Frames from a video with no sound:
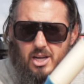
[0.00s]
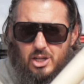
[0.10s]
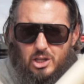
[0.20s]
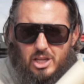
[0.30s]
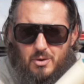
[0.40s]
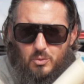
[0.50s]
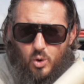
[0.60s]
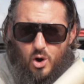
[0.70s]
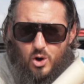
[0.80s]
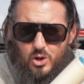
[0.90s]
Lint
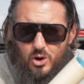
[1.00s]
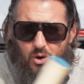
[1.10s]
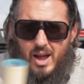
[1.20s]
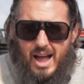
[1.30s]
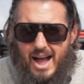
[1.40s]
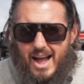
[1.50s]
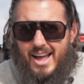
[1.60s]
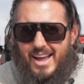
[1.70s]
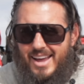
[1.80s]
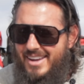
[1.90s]
roller.
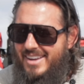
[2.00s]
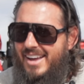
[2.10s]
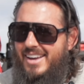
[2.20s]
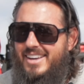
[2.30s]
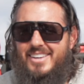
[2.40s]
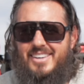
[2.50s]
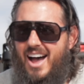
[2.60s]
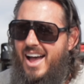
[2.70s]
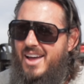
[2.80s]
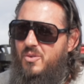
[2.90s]
I
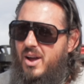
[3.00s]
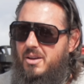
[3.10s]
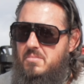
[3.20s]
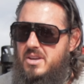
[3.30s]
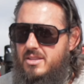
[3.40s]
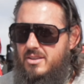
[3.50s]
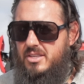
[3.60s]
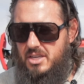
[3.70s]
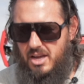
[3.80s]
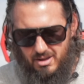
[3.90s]
cannot recommend this
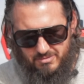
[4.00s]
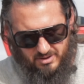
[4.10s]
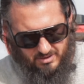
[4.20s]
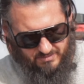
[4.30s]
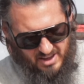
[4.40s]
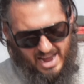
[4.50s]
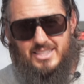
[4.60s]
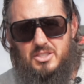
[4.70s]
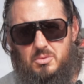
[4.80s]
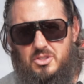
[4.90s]
enough. In fact,
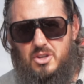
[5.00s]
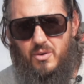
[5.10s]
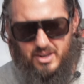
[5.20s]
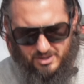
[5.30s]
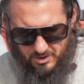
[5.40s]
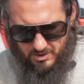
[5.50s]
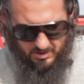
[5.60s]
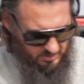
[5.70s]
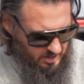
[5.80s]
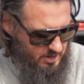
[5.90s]
this one's already dirty
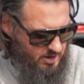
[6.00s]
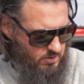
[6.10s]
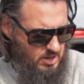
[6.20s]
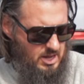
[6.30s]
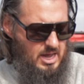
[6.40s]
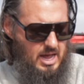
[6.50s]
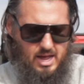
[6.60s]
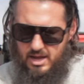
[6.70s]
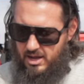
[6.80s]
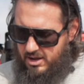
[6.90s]
right now.
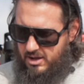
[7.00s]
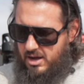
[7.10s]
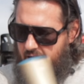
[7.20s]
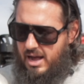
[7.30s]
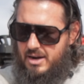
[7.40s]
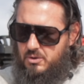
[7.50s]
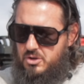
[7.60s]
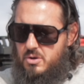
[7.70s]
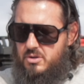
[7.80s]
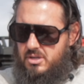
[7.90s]
I don't
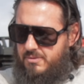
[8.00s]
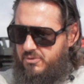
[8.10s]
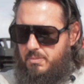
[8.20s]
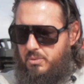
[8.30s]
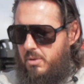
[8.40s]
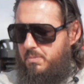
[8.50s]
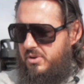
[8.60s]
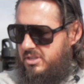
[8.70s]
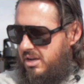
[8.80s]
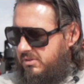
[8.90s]
use it for the
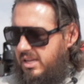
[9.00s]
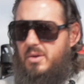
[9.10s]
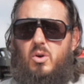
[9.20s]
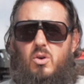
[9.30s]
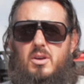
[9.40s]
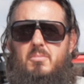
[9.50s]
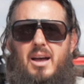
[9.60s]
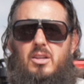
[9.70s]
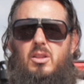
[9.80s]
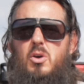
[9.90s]
purpose of lint rolling my
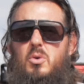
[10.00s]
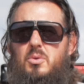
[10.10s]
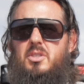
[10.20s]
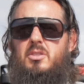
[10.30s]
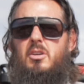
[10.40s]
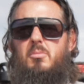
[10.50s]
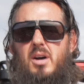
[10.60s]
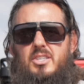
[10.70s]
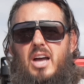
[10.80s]
clothes so much.